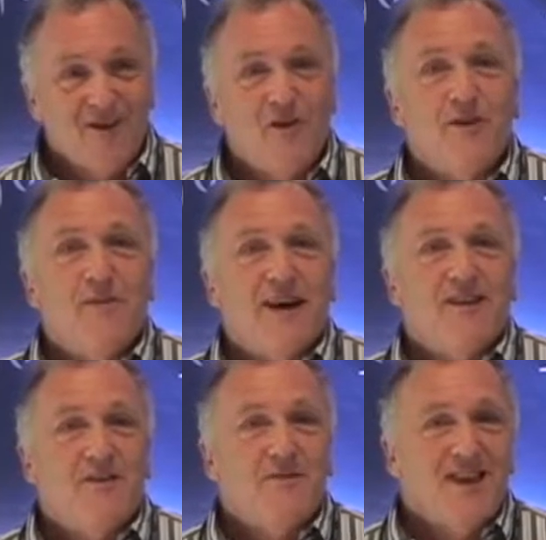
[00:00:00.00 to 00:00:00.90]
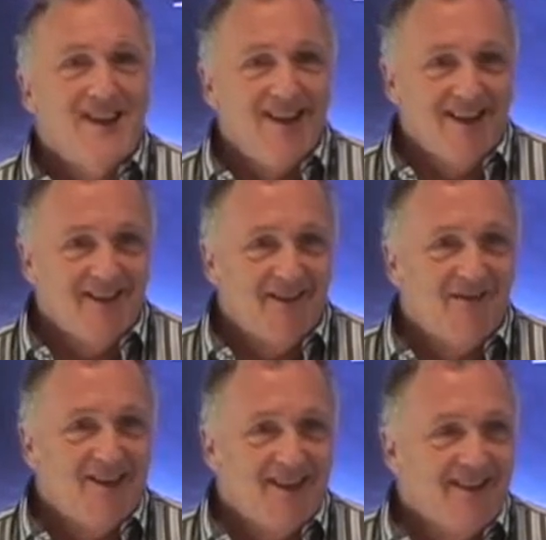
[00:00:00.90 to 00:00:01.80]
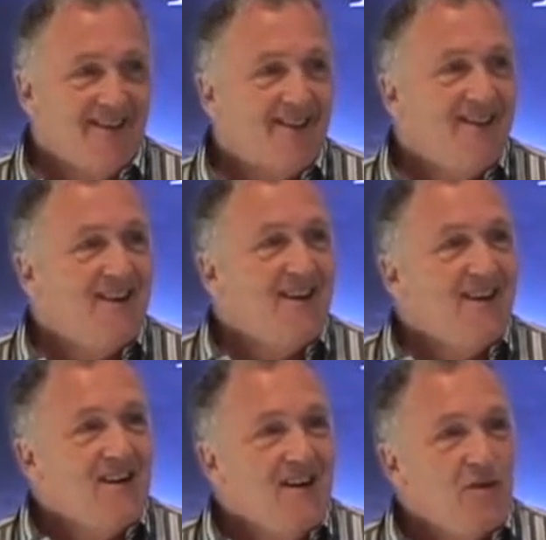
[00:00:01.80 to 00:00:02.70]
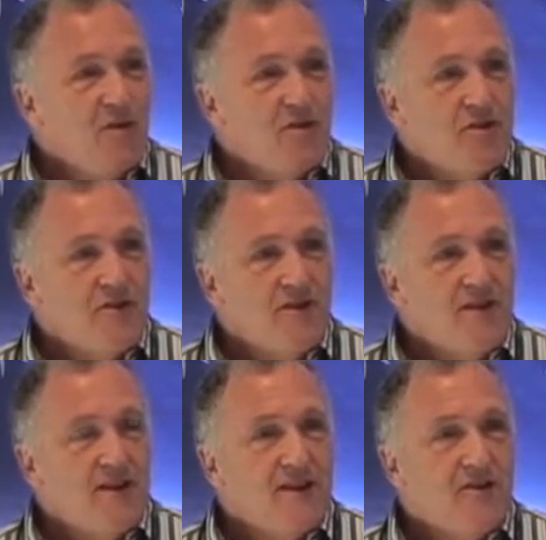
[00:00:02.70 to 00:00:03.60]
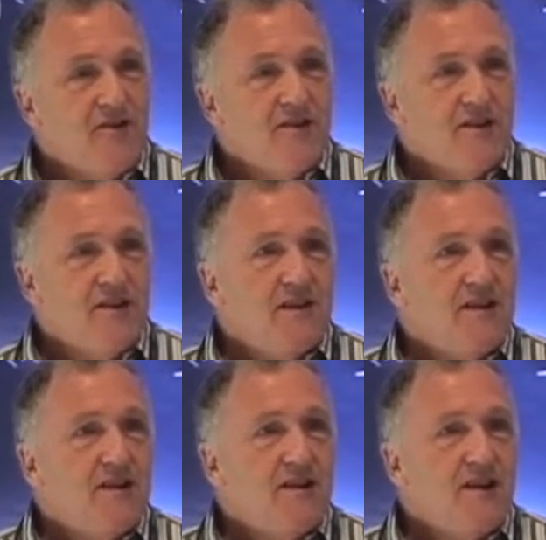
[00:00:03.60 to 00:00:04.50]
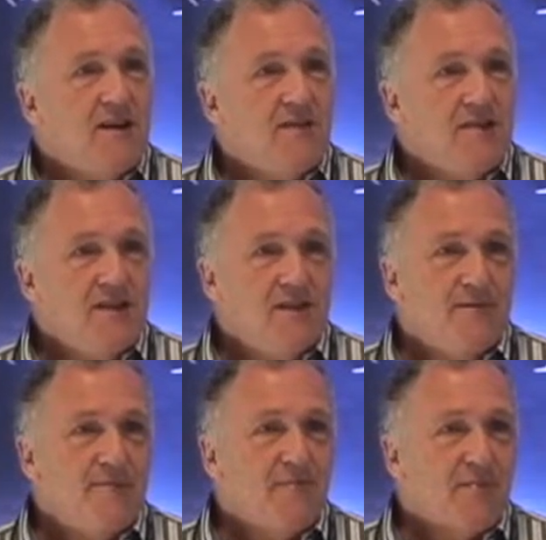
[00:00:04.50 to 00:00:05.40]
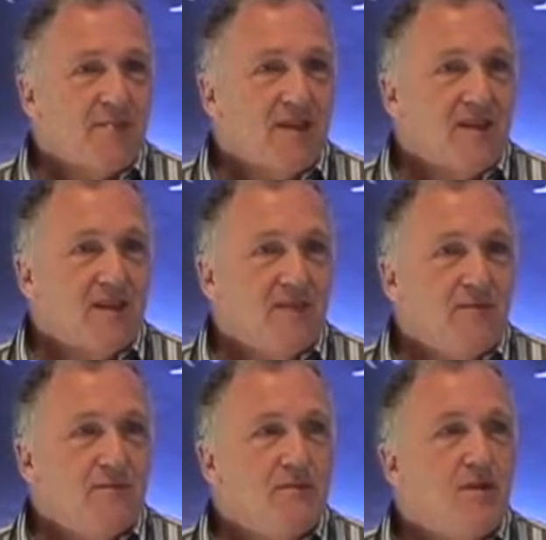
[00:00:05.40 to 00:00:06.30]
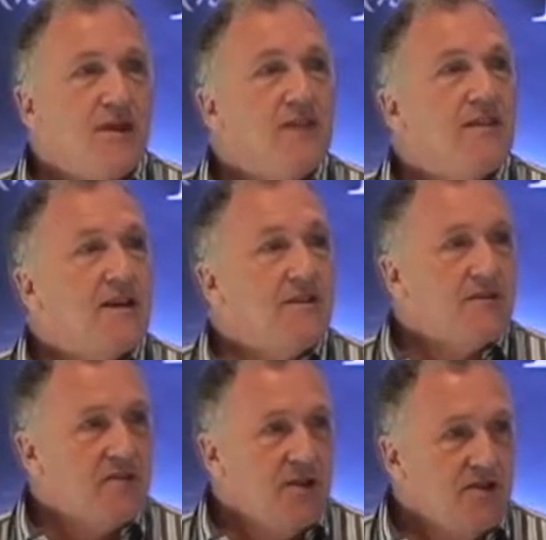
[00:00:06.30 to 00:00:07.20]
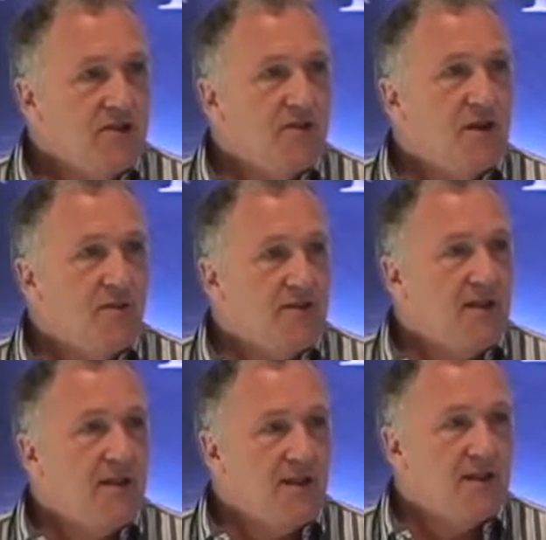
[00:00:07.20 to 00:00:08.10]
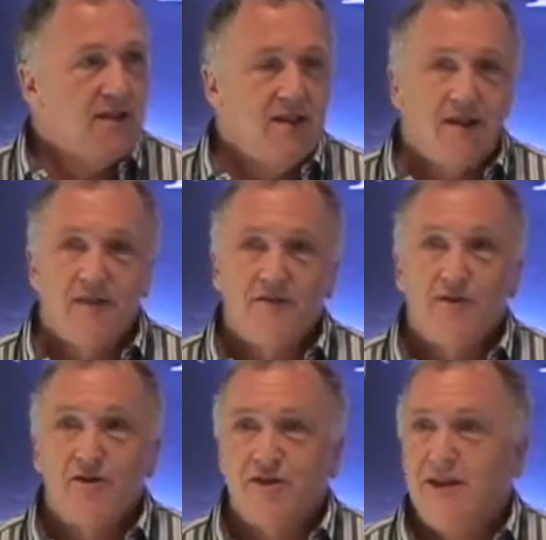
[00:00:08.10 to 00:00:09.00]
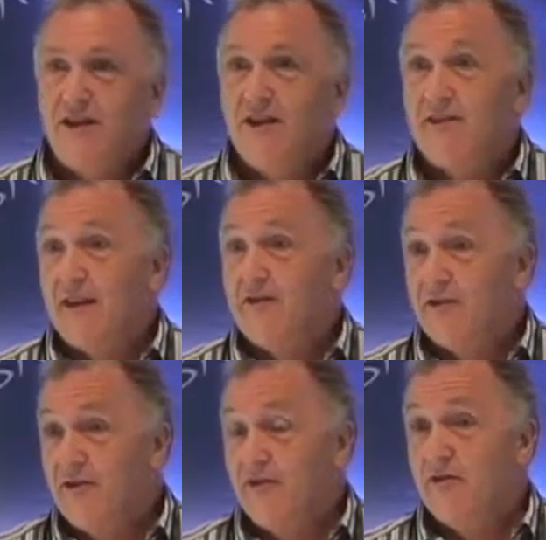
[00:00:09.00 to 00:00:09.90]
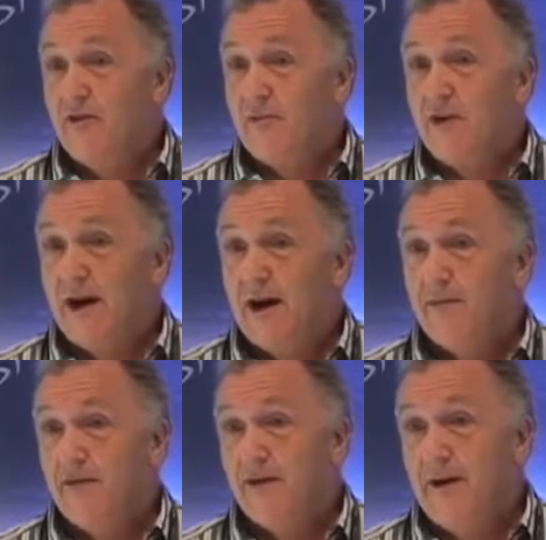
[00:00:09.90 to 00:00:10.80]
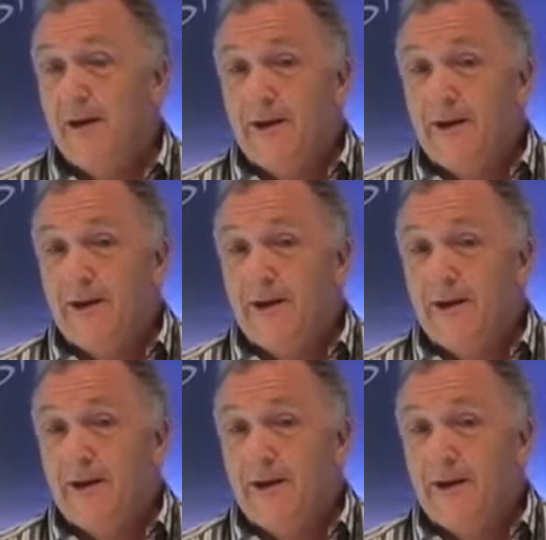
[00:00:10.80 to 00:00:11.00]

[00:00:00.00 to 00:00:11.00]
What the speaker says: going back to the beginnings of things, there were those certain of the more insightful teachers, I would say, and fortunate and insightful students, perhaps,